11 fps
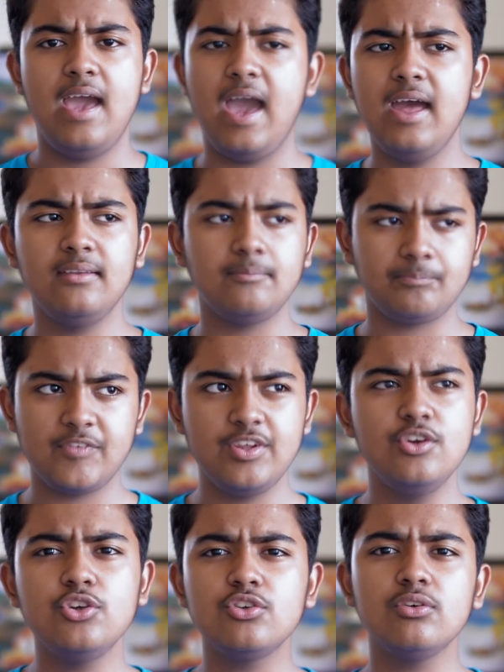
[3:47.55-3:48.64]
And
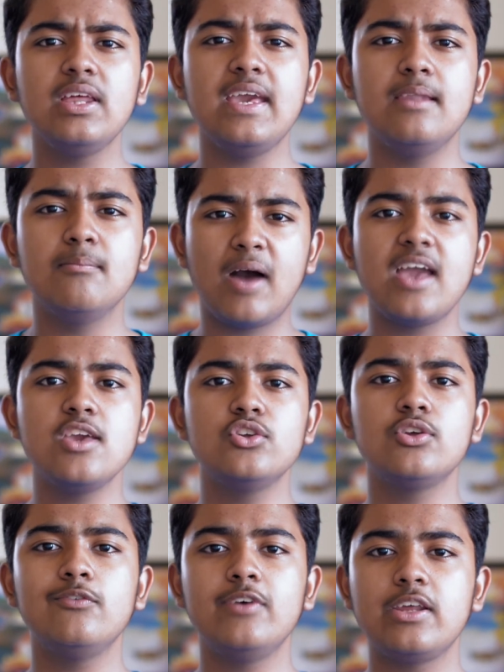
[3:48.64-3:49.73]
usually in my
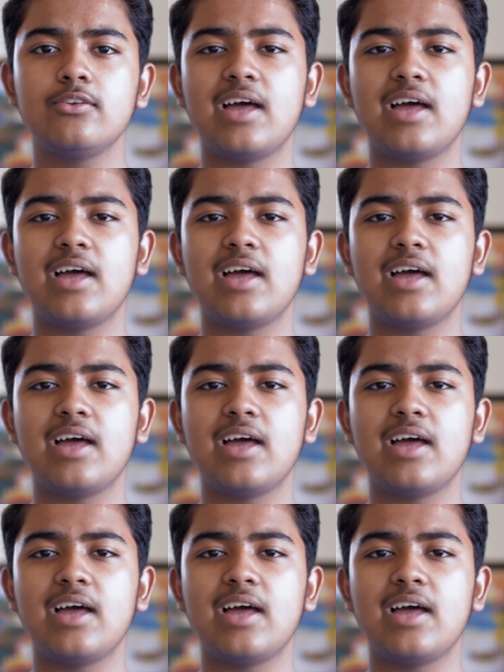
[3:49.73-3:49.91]
YouTube videos,